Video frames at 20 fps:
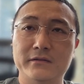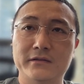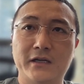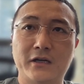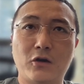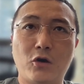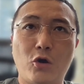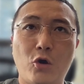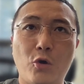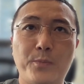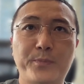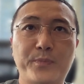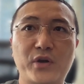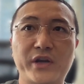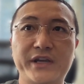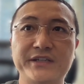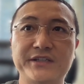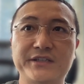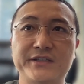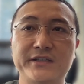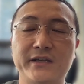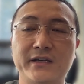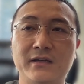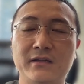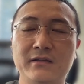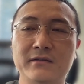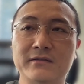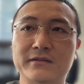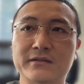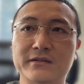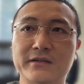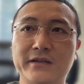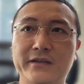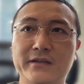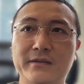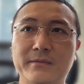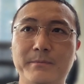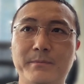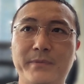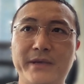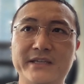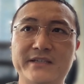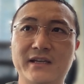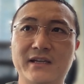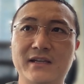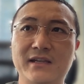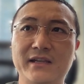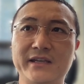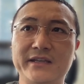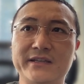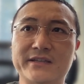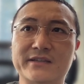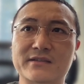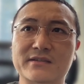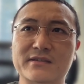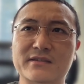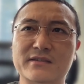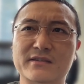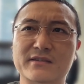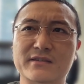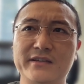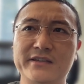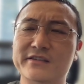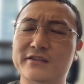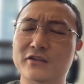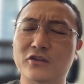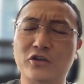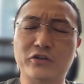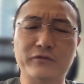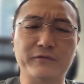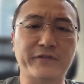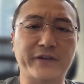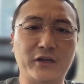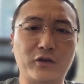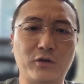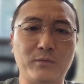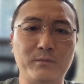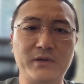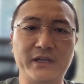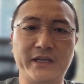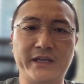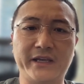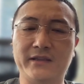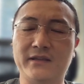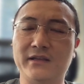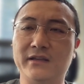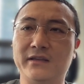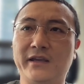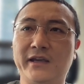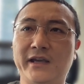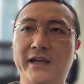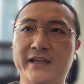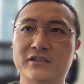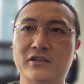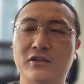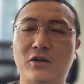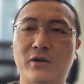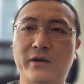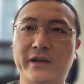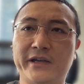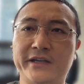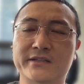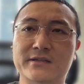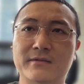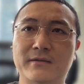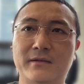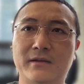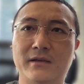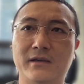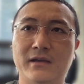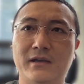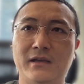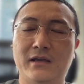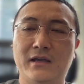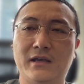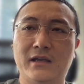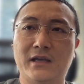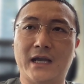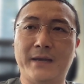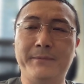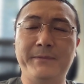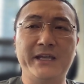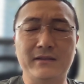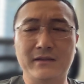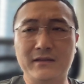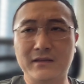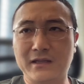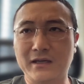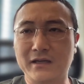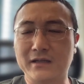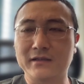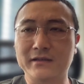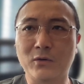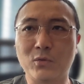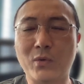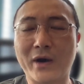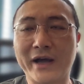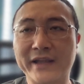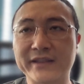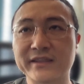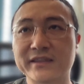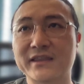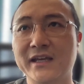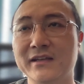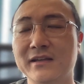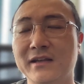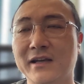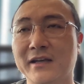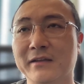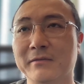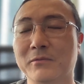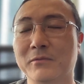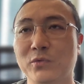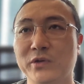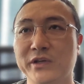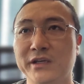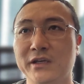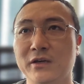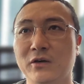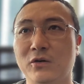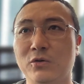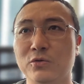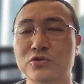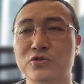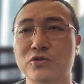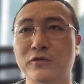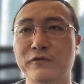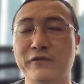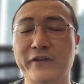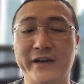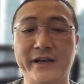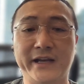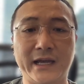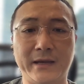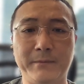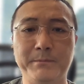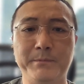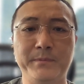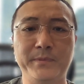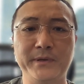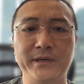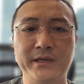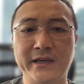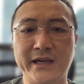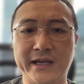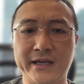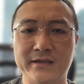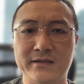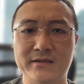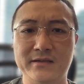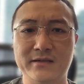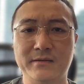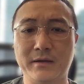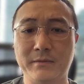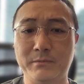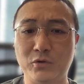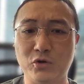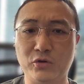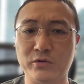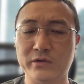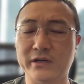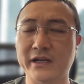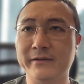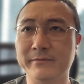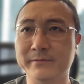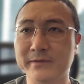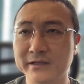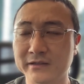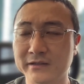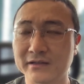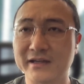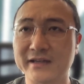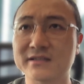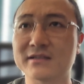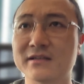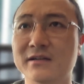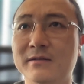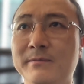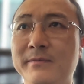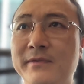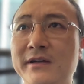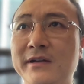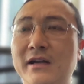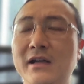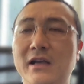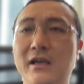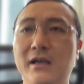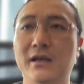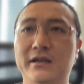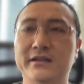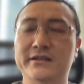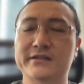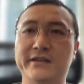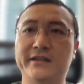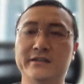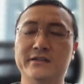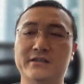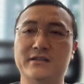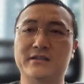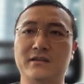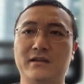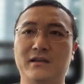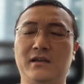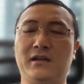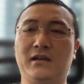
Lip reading: The operation basically it's not very complicated. Yeah, as long as I mean the one thing that we also very happy as a Blockdaemon customer, since